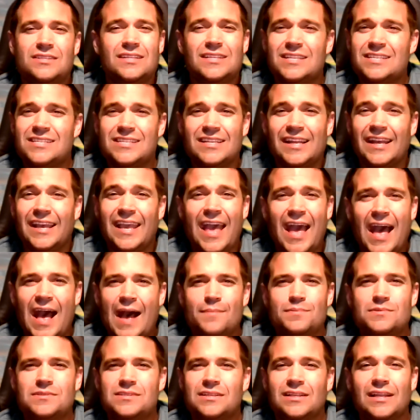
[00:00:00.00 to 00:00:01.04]
It doesn't
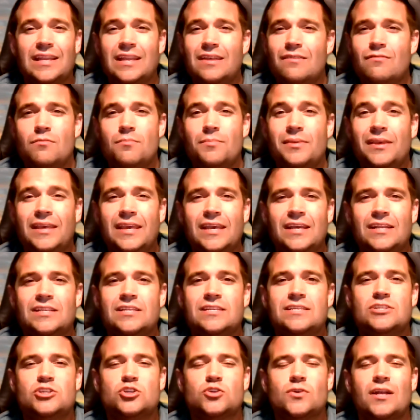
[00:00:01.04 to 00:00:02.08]
encapsulate, even begin
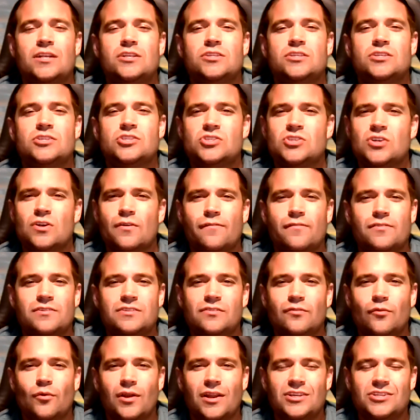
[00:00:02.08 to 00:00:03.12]
to scratch the surface
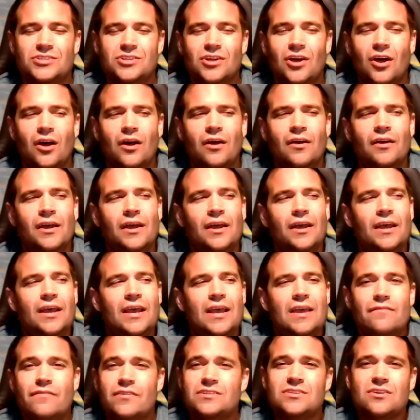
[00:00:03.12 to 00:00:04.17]
of what I saw.
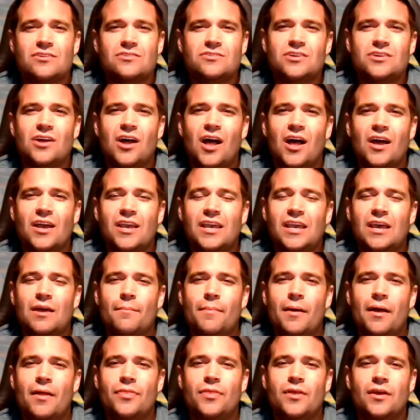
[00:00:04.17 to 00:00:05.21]
If I start talking
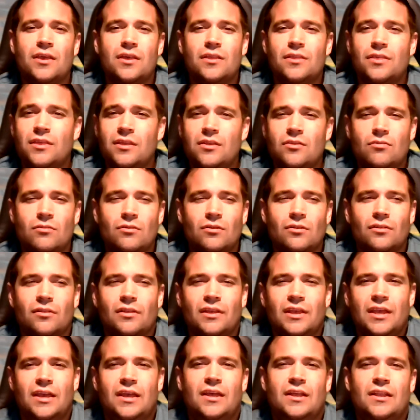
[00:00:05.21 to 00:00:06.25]
about the cathedral
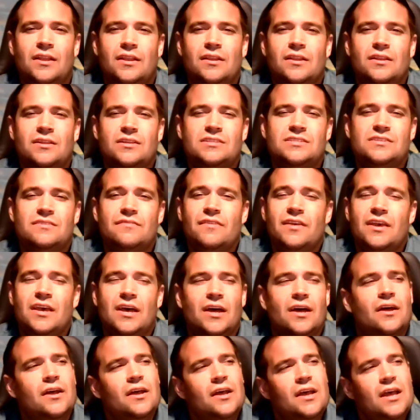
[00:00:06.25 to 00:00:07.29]
in
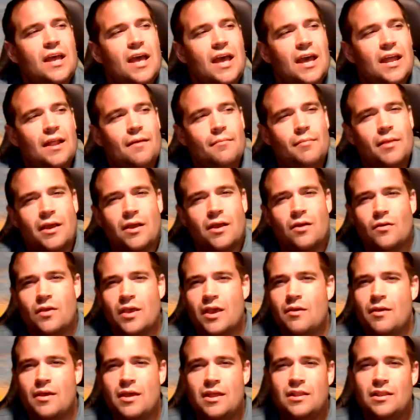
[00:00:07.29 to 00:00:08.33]
Sevilla, and I'm like,
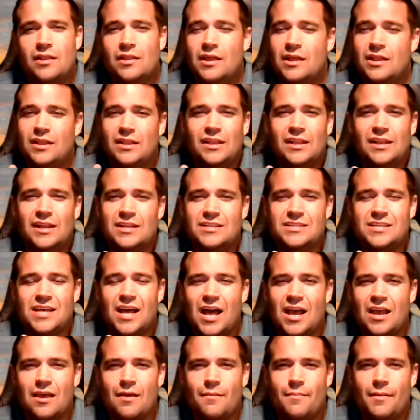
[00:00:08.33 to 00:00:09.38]
okay, and then I
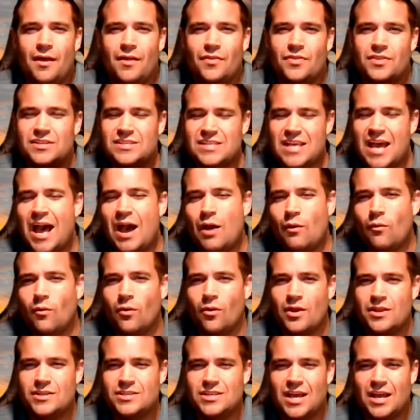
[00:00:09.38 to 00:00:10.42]
talk about the tower,
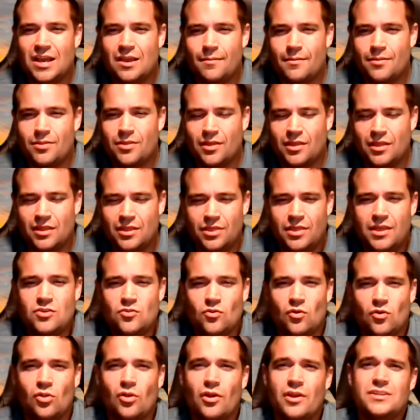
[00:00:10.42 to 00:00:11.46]
or I talk about the
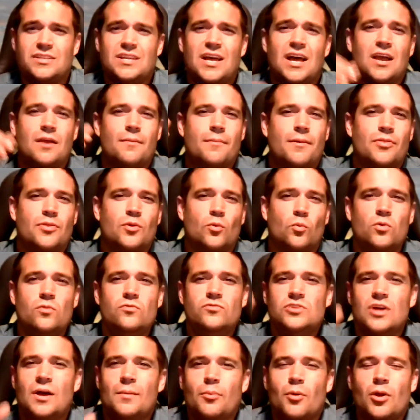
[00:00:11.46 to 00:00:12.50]
cathedral, or I talk about the
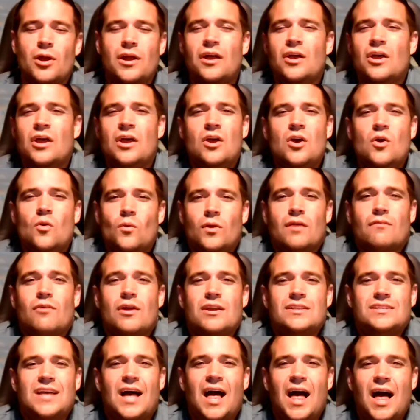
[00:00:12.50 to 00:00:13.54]
rooftop, or whatever I
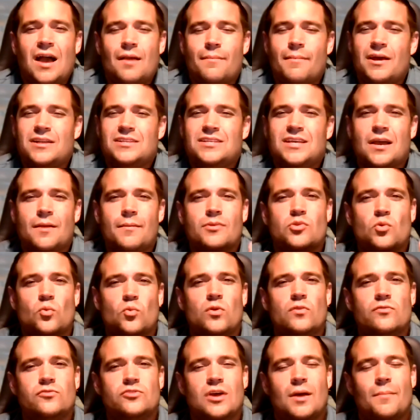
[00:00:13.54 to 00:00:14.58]
talk about the
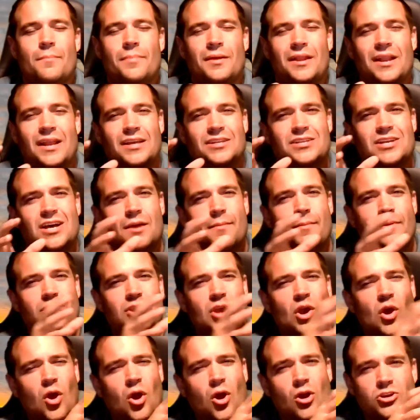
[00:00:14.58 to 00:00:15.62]
rooftop, and I talk about the
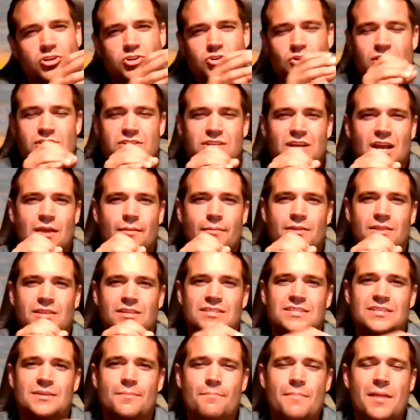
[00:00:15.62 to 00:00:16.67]
arch, or I talk about the
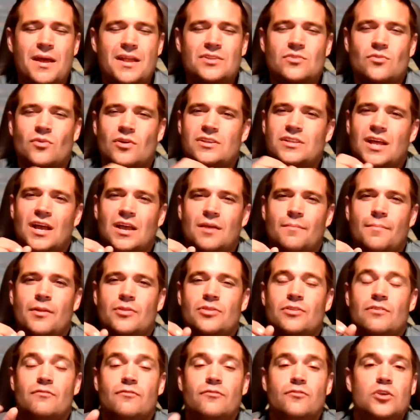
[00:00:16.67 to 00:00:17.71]
cement, or I talk
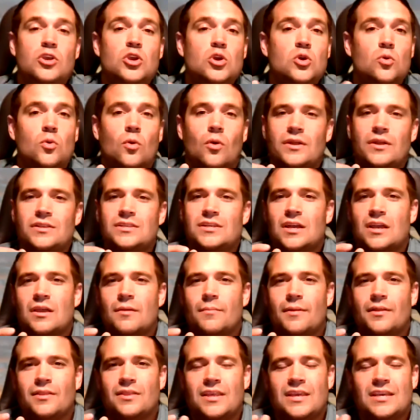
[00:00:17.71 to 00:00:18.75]
about the view, or I talk
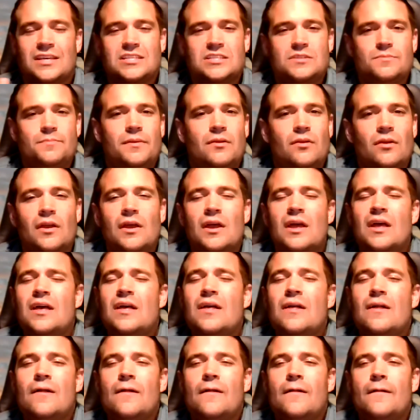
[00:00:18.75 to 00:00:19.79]
about the experience.
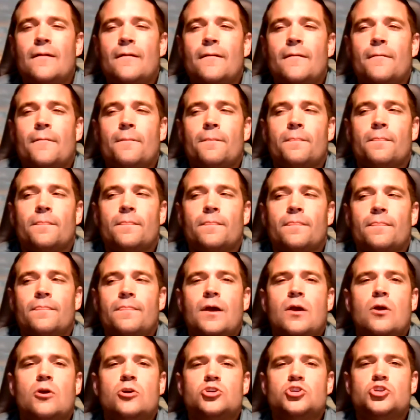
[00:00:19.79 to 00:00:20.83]

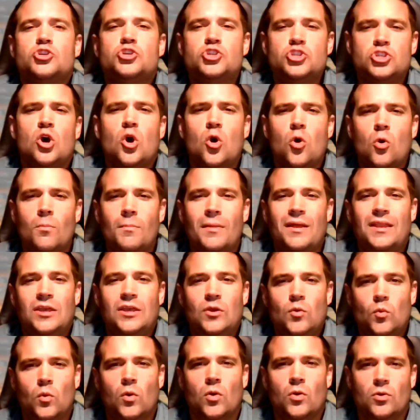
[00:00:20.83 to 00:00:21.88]
There are so many
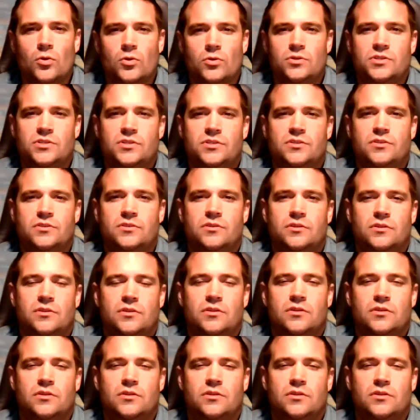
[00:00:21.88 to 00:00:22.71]
words,